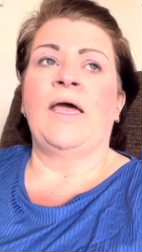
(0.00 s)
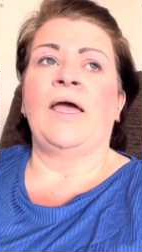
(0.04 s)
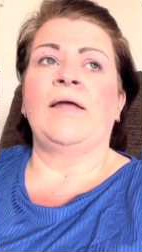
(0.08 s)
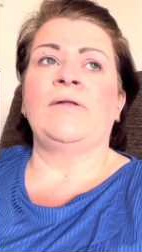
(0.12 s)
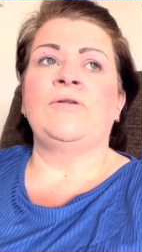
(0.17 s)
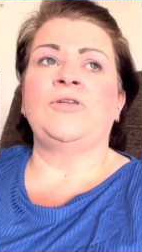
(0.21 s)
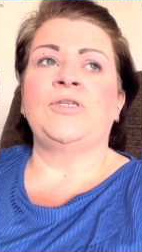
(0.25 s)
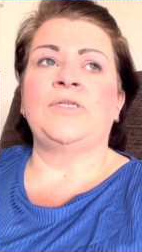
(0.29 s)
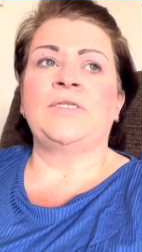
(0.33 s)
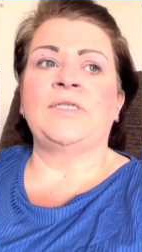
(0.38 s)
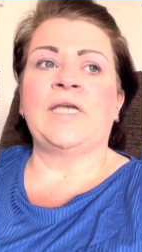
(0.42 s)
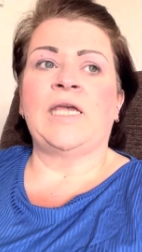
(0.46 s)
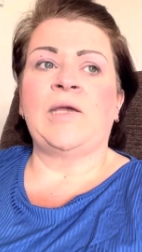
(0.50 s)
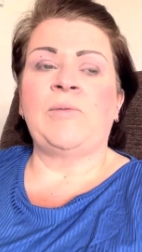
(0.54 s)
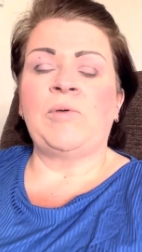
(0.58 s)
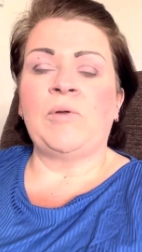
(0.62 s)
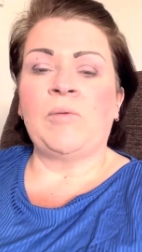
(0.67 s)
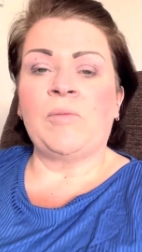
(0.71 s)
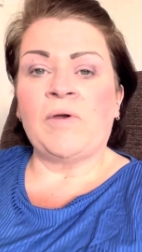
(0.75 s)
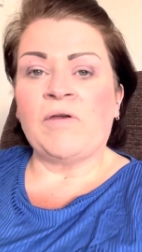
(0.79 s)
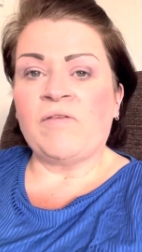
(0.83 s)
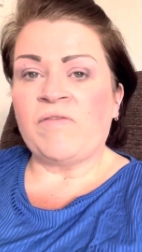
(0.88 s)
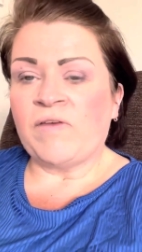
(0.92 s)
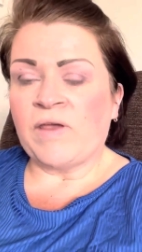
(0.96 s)
and just
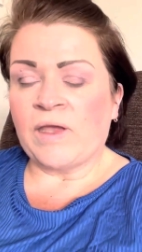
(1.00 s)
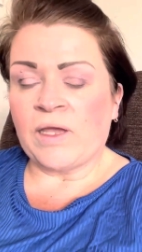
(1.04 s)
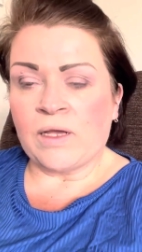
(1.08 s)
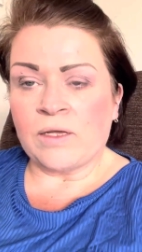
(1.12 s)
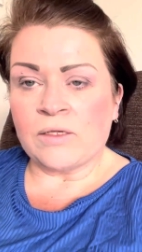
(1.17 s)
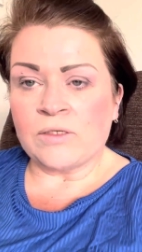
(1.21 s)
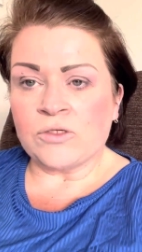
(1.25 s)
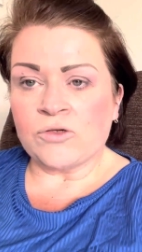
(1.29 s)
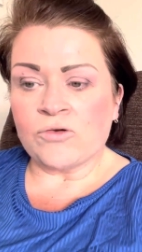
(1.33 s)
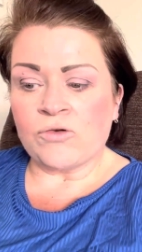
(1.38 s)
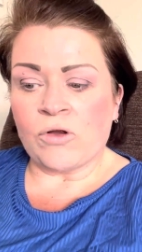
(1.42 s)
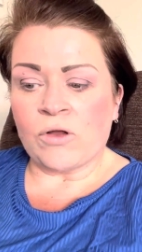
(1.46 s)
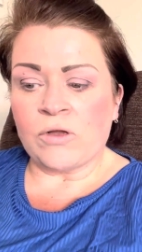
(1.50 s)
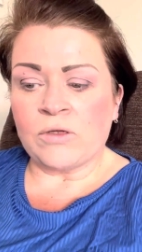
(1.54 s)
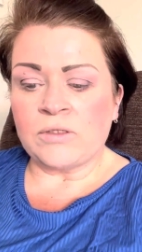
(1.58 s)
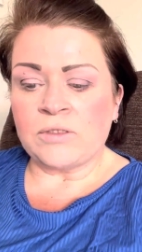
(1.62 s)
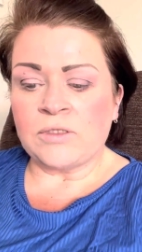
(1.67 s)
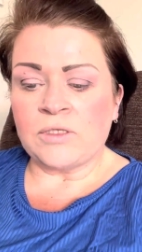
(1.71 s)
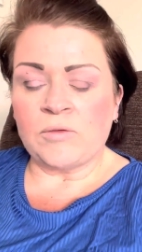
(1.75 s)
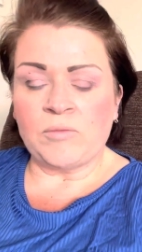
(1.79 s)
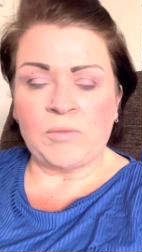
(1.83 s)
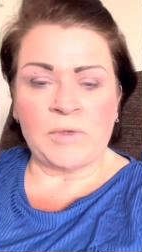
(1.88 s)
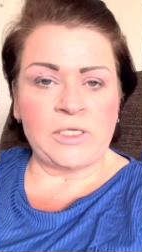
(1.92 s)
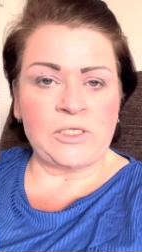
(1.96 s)
keeping my fingers
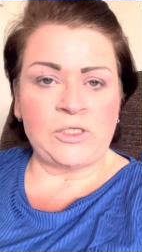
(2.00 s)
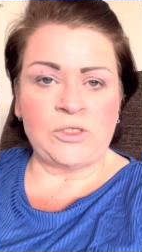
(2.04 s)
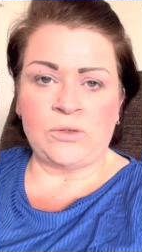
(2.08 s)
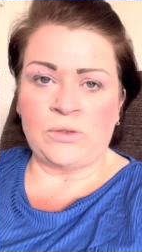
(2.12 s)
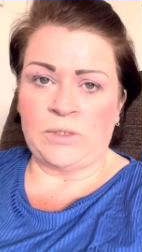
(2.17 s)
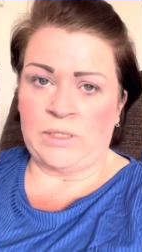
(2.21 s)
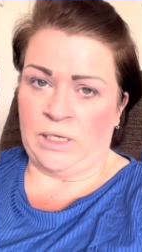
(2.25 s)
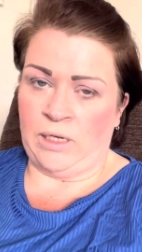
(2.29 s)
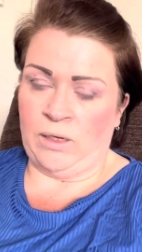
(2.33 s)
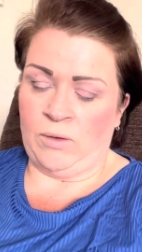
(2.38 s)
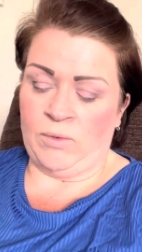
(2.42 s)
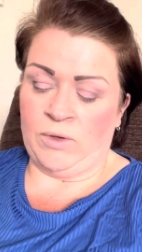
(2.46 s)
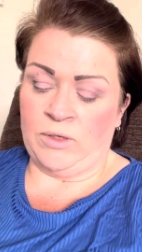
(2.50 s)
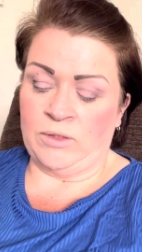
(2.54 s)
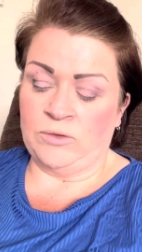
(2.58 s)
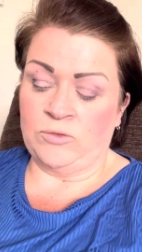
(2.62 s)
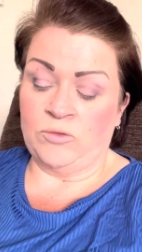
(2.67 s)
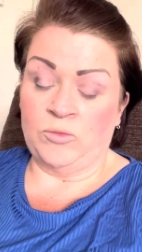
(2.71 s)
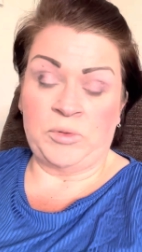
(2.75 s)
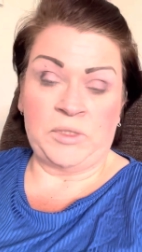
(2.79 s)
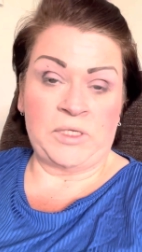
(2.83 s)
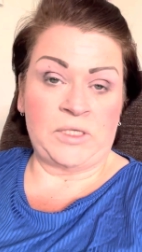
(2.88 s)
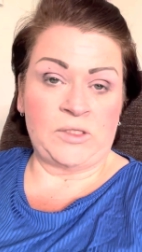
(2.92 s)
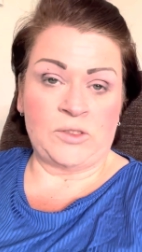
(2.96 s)
crossed that my two little ones
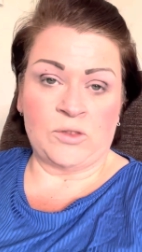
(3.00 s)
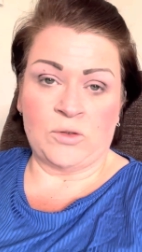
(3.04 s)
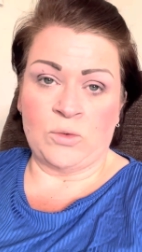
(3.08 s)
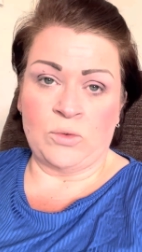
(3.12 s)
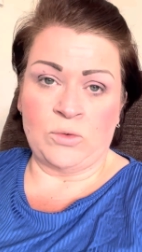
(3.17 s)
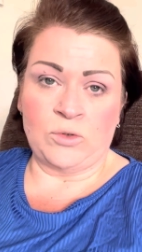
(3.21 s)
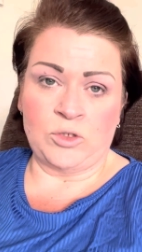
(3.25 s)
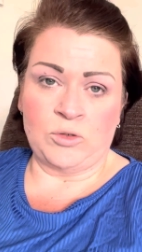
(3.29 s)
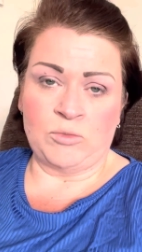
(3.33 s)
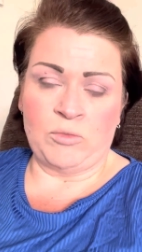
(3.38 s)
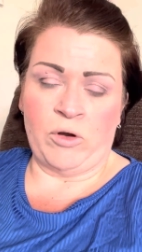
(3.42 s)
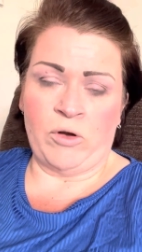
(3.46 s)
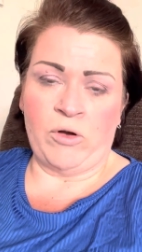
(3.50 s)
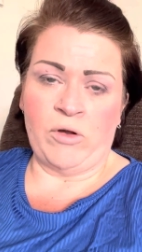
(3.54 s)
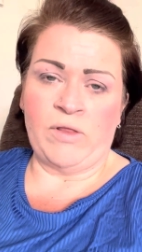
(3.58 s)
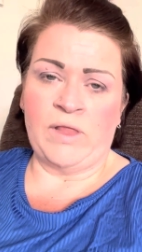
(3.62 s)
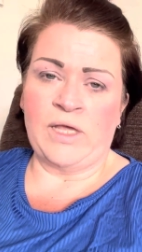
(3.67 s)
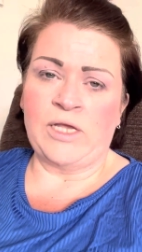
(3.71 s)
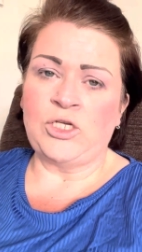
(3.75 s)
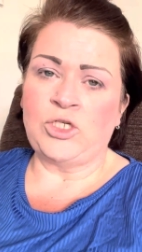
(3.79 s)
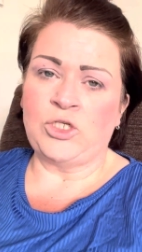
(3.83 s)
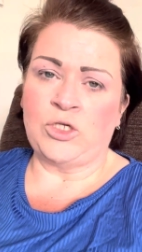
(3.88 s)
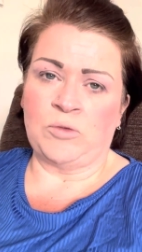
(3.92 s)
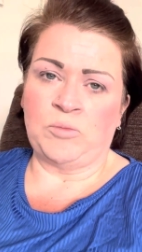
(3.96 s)
will be in school tomorrow.
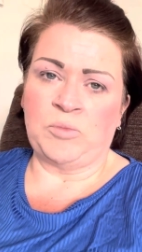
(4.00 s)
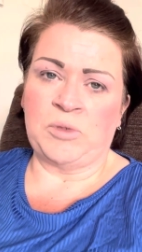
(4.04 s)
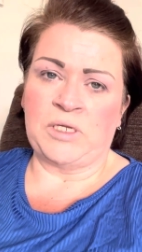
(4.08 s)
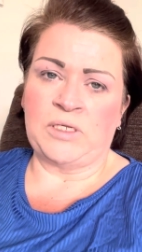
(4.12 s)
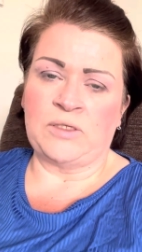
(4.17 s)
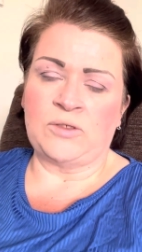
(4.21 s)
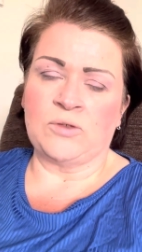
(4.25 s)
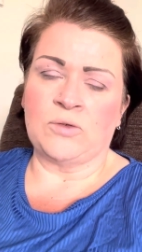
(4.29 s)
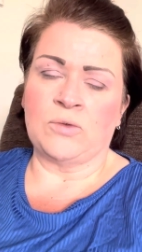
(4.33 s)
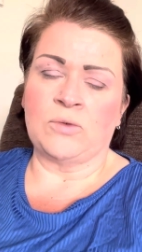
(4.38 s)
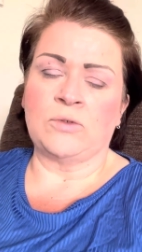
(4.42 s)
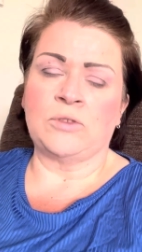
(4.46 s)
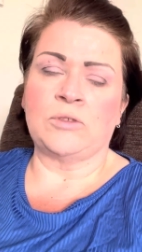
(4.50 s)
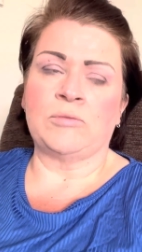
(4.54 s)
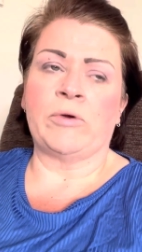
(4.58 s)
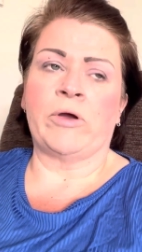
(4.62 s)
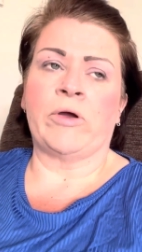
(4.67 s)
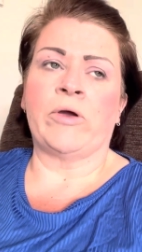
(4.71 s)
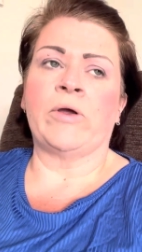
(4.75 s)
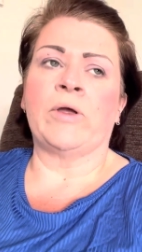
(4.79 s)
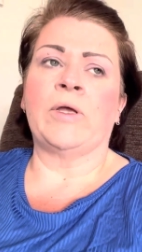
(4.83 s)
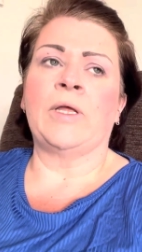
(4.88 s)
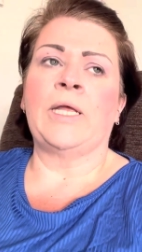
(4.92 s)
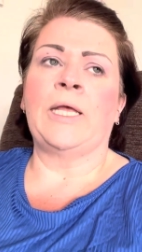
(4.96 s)
They should be in school
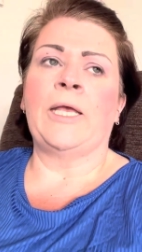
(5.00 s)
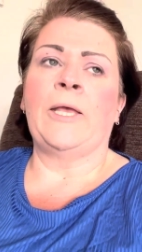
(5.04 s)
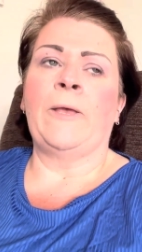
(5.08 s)
tomorrow.